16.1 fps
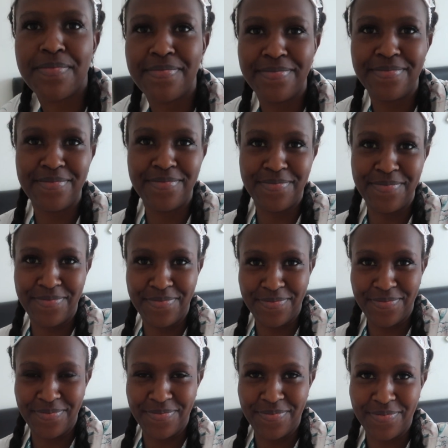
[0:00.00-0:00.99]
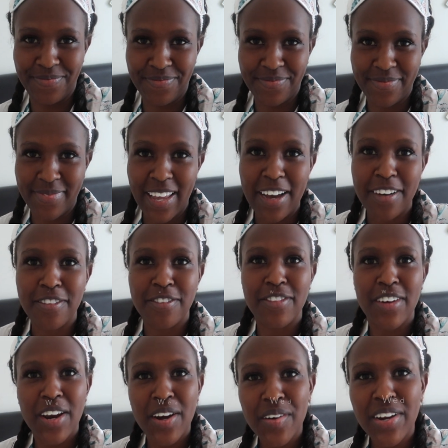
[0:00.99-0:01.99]
Hmm. a
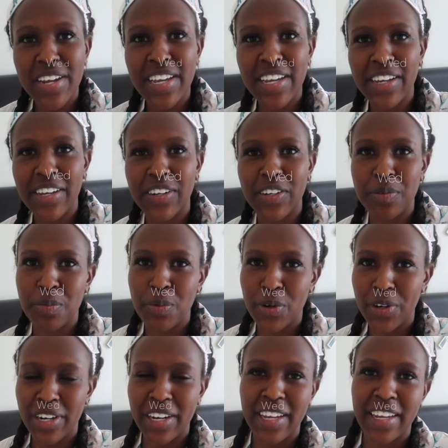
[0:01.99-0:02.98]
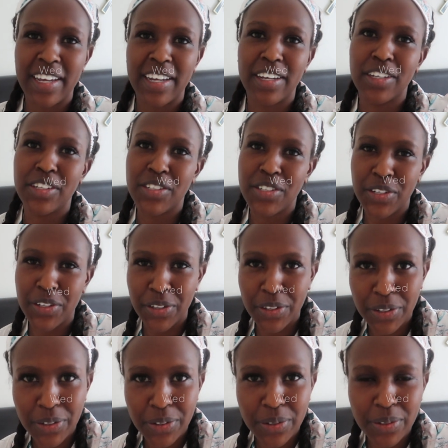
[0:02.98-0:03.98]
very good morning to
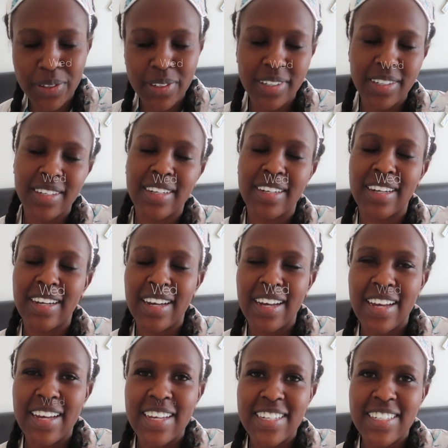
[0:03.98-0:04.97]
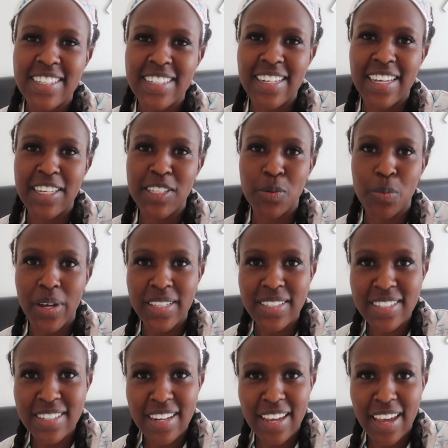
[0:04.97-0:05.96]
you. Today is
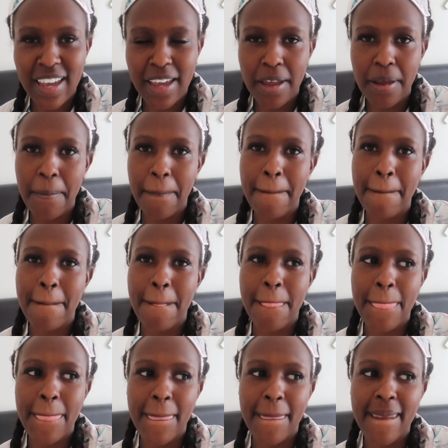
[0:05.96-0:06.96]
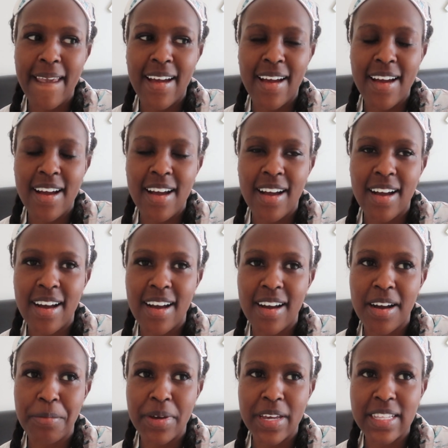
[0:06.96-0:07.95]
Wednesday.
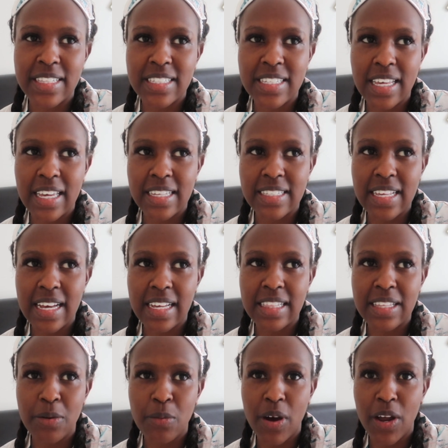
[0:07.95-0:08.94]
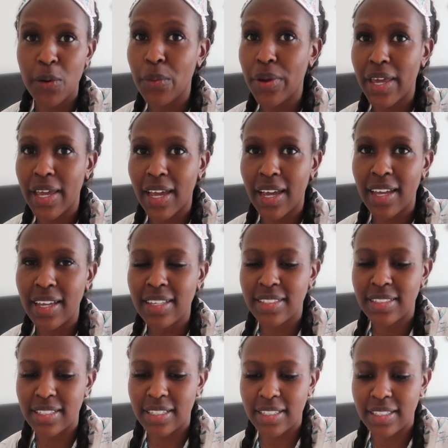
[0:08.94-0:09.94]
Um, it's exactly one week
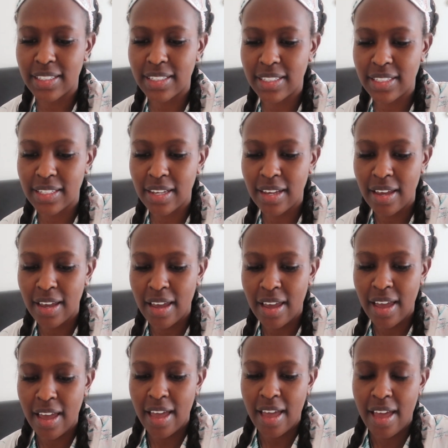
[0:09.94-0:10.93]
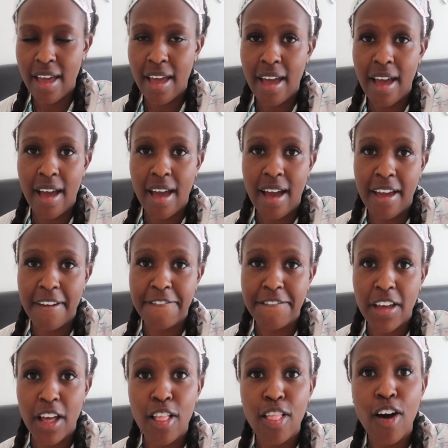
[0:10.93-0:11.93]
since I
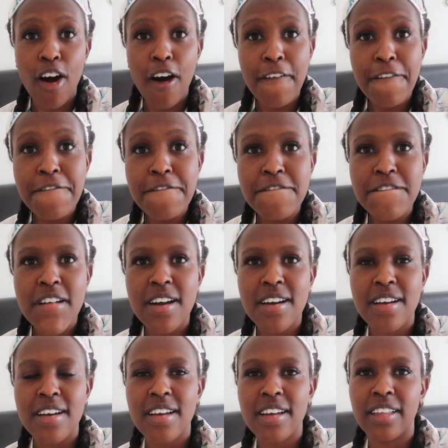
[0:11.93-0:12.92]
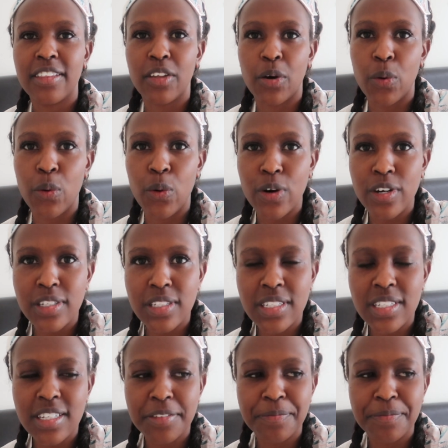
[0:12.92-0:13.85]
fell off the horse.